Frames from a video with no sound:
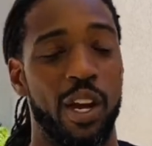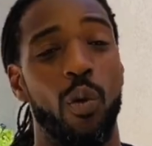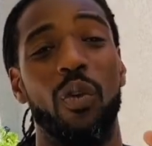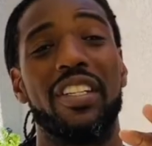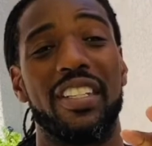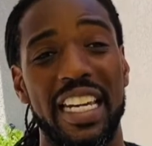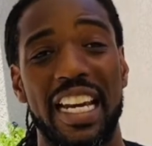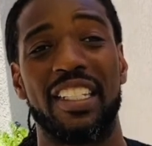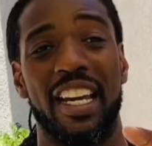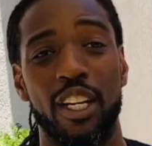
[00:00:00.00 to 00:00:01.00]
was seen
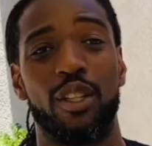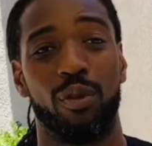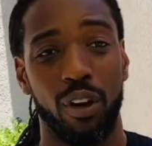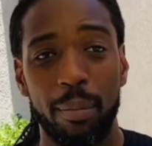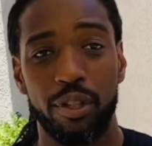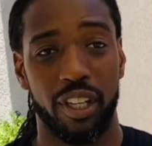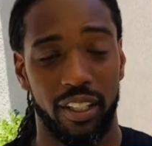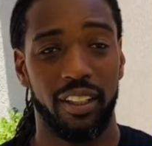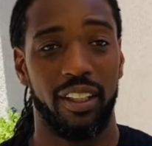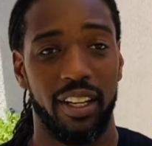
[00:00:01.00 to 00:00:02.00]
as an interruption.
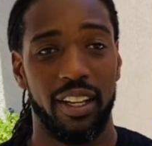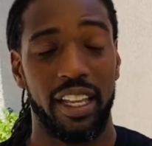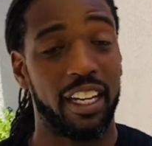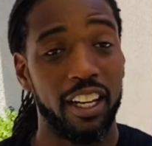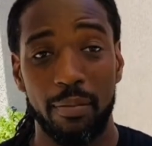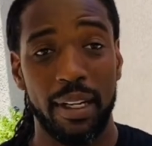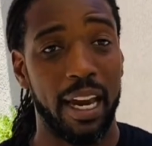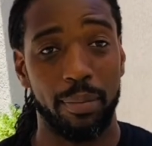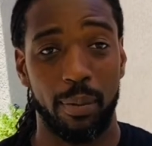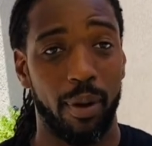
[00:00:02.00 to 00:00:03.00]
They couldn't be
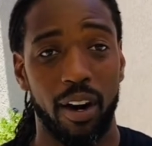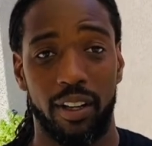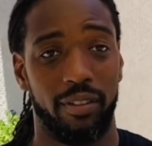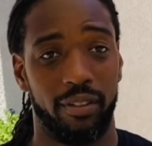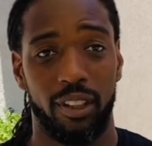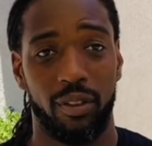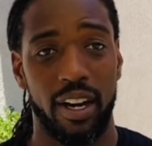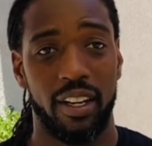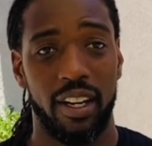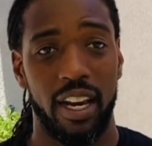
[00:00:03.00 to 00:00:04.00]
kept apart, right?